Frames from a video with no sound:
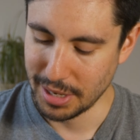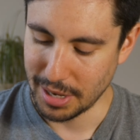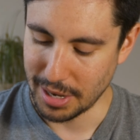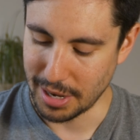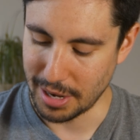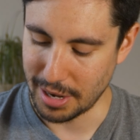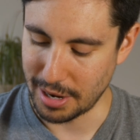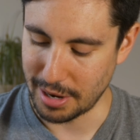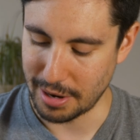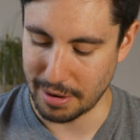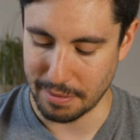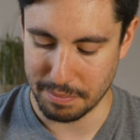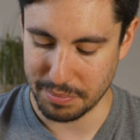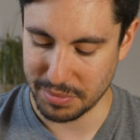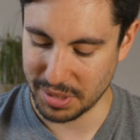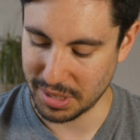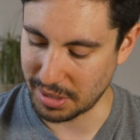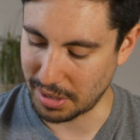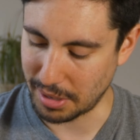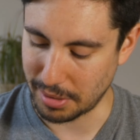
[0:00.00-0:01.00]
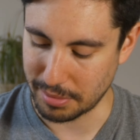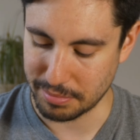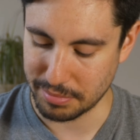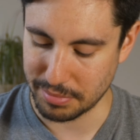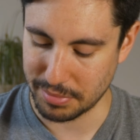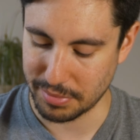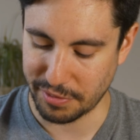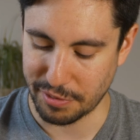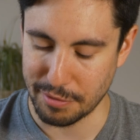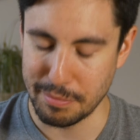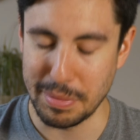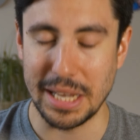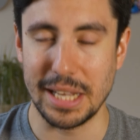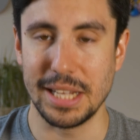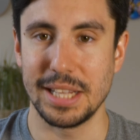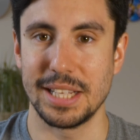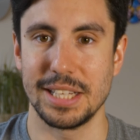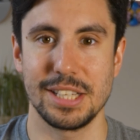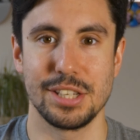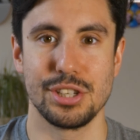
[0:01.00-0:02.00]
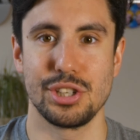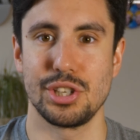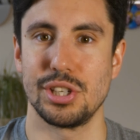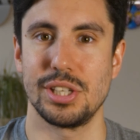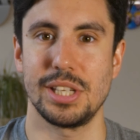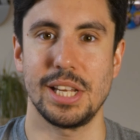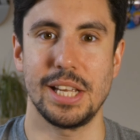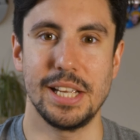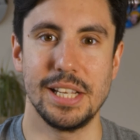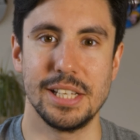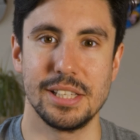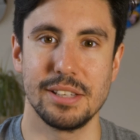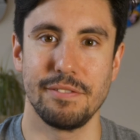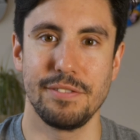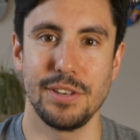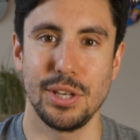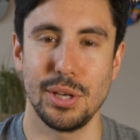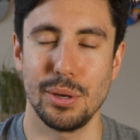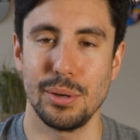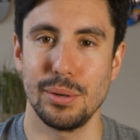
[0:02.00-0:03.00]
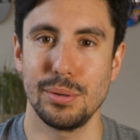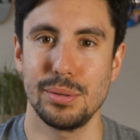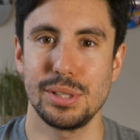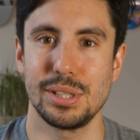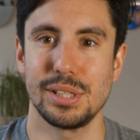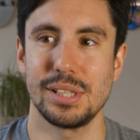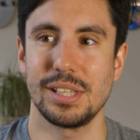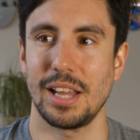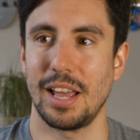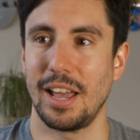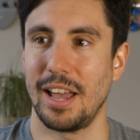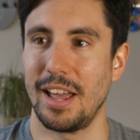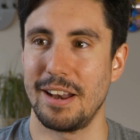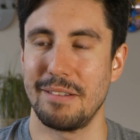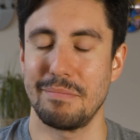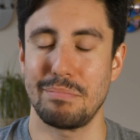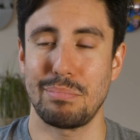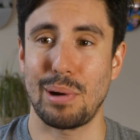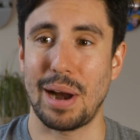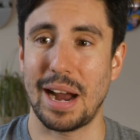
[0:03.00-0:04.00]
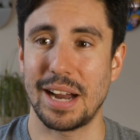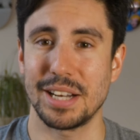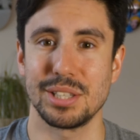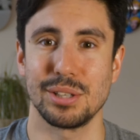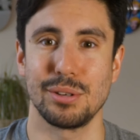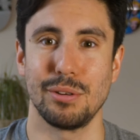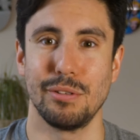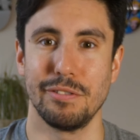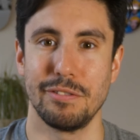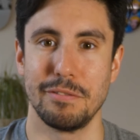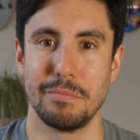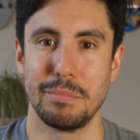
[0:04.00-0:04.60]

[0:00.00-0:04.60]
For me, this is just ease of use and practical for